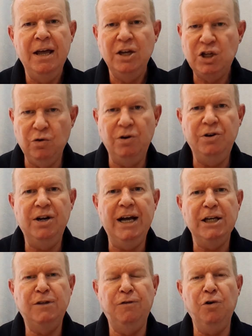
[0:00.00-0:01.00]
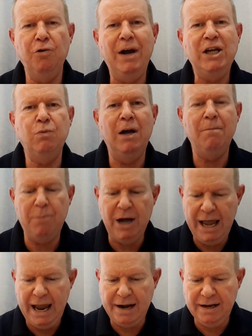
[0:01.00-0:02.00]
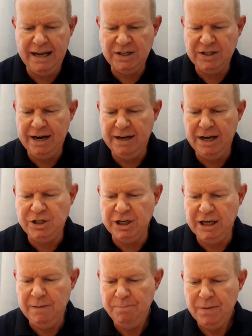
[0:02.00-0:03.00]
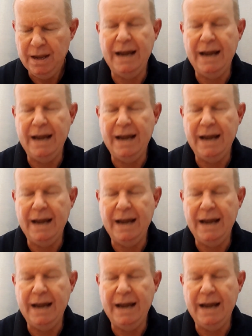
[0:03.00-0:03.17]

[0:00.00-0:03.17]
strong Class 4 race won by Atlante Legend,